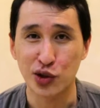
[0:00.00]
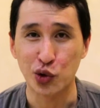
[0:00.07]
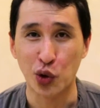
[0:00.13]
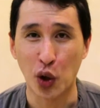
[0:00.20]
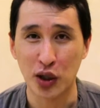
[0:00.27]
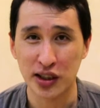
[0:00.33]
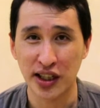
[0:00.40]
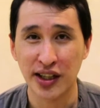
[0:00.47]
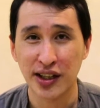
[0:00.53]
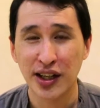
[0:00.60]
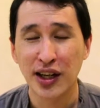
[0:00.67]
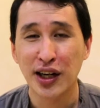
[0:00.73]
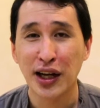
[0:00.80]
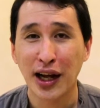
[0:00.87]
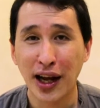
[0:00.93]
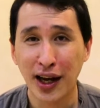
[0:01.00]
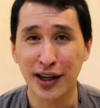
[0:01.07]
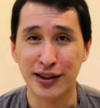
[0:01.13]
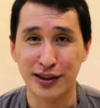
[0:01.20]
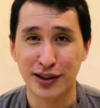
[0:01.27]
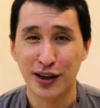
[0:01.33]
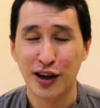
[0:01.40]
neurotic,
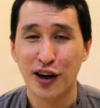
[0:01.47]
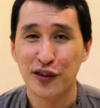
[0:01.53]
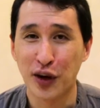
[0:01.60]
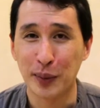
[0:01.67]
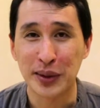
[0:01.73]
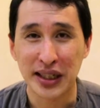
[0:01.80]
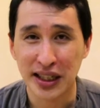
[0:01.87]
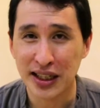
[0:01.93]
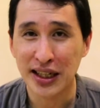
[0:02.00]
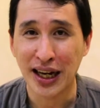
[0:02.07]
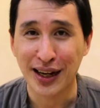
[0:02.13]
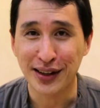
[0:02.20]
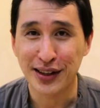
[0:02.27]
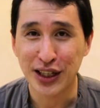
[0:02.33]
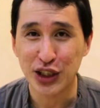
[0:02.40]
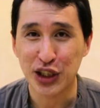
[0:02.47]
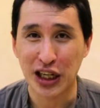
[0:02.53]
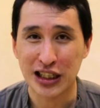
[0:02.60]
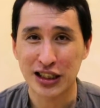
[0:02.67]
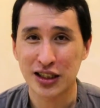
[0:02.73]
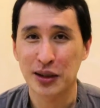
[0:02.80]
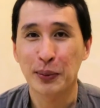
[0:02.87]
and from the
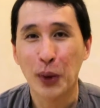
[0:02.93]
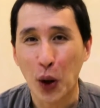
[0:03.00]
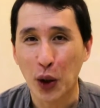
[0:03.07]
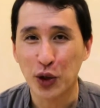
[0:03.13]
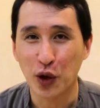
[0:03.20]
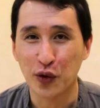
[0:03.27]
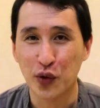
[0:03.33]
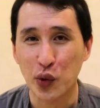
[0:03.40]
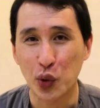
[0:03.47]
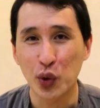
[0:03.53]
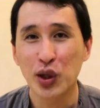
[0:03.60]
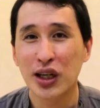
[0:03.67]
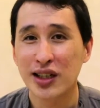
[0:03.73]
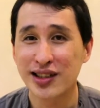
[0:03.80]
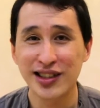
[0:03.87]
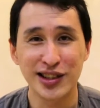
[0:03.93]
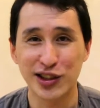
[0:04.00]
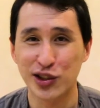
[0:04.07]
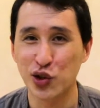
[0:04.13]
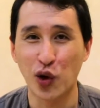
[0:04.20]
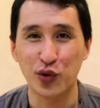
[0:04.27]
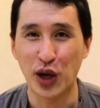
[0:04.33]
ENTJ's point of view, this
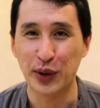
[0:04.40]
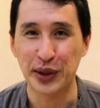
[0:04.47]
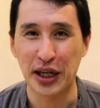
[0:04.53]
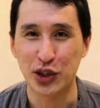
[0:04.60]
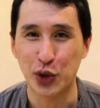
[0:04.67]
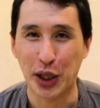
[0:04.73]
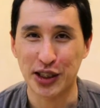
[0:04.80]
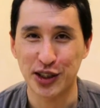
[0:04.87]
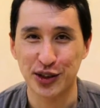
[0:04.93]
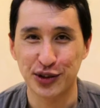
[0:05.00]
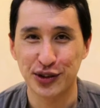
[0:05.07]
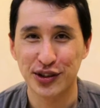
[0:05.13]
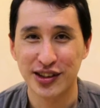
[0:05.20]
is not very attractive.